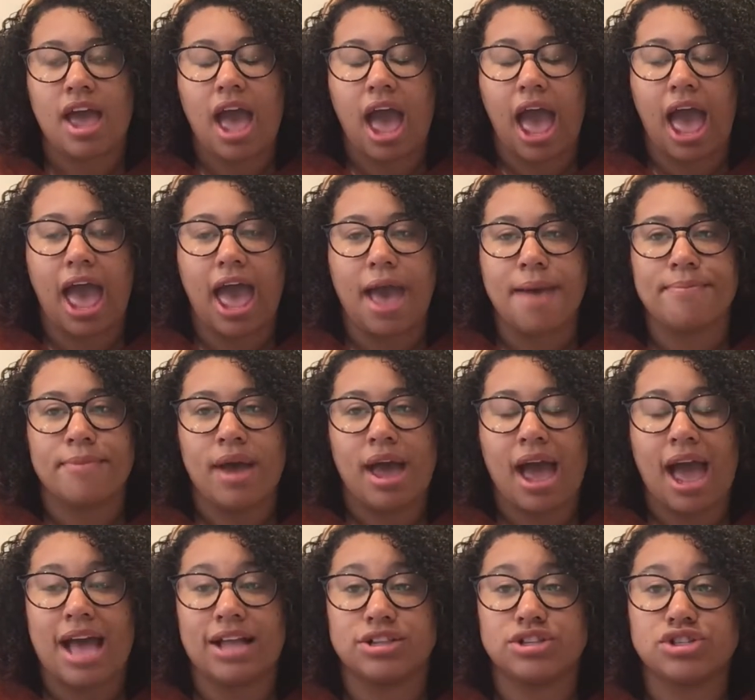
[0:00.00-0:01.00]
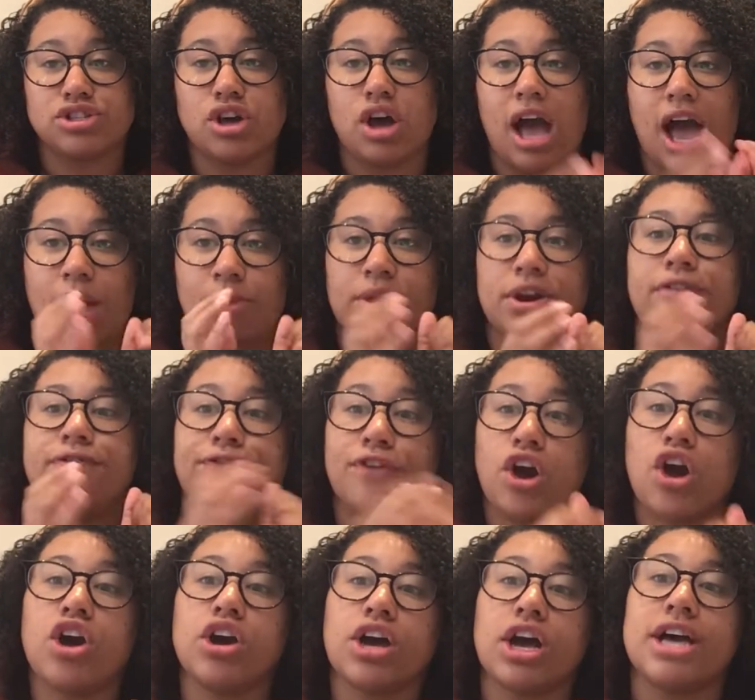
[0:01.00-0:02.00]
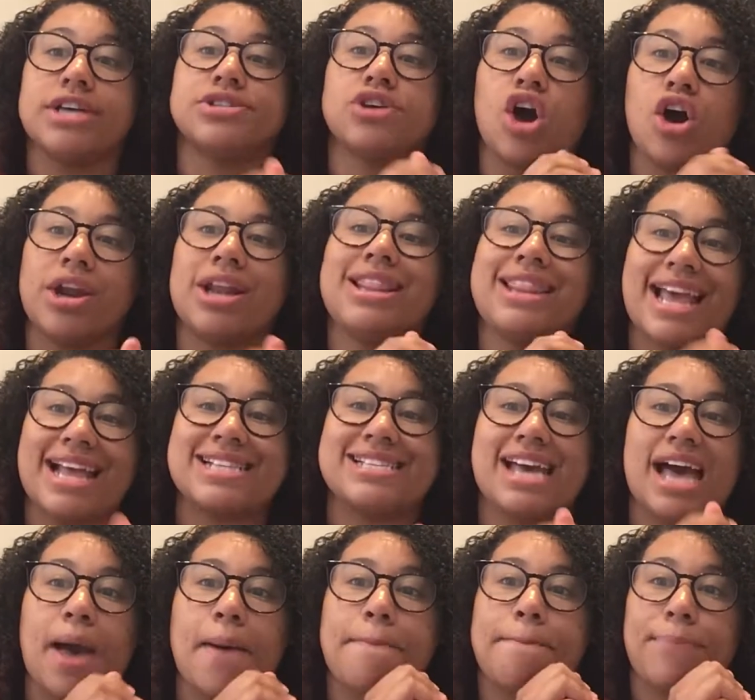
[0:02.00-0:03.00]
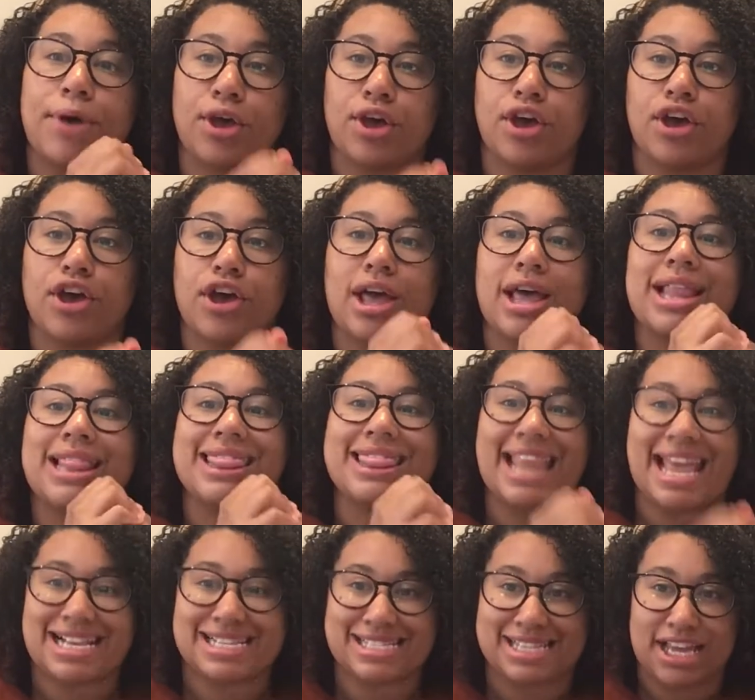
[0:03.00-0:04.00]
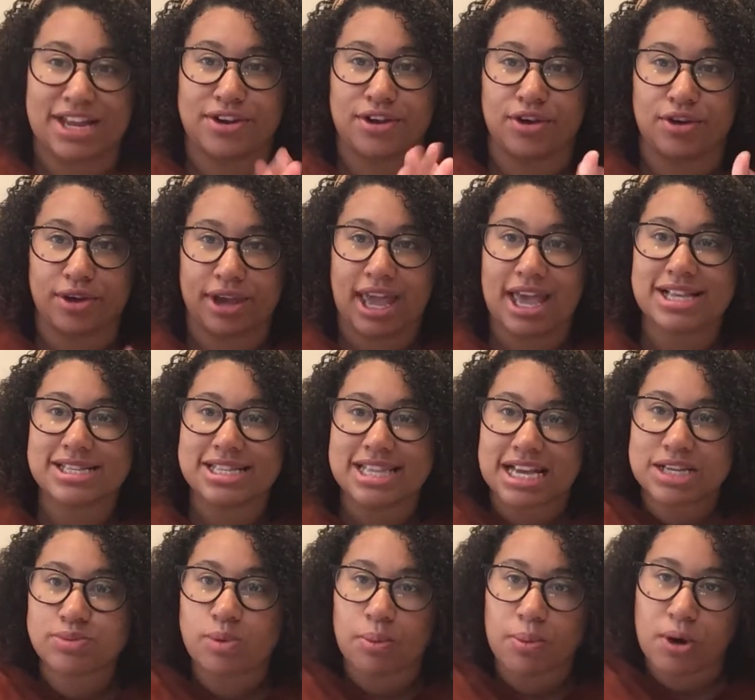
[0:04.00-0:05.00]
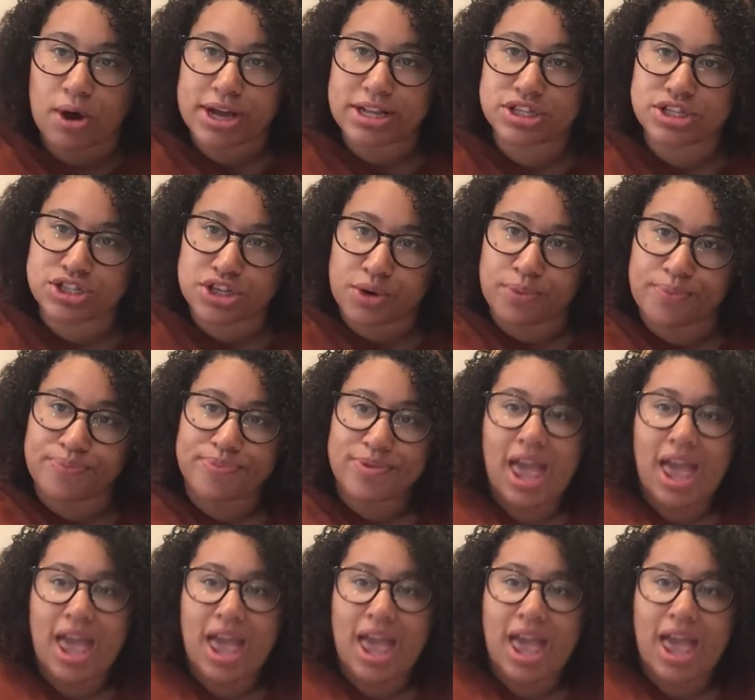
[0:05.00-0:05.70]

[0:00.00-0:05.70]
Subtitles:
And so I want to focus on a letter per lesson. Okay, so that's what we're going to do.